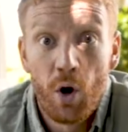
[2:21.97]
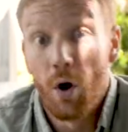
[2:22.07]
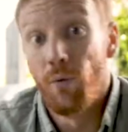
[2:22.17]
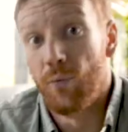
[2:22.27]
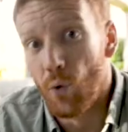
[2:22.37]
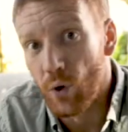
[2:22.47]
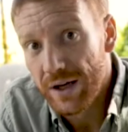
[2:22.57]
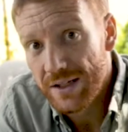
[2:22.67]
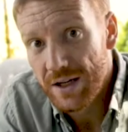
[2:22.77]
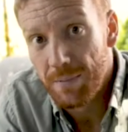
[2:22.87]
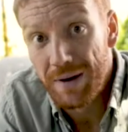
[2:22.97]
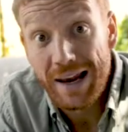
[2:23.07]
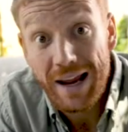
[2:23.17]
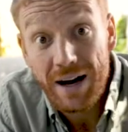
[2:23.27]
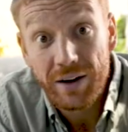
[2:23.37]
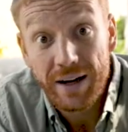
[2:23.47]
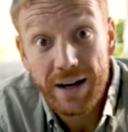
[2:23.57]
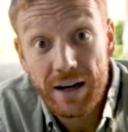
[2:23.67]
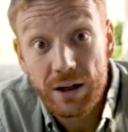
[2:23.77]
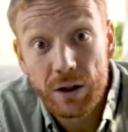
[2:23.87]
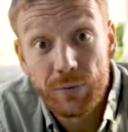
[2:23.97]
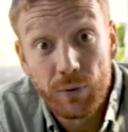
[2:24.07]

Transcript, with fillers: avoid a malaria area if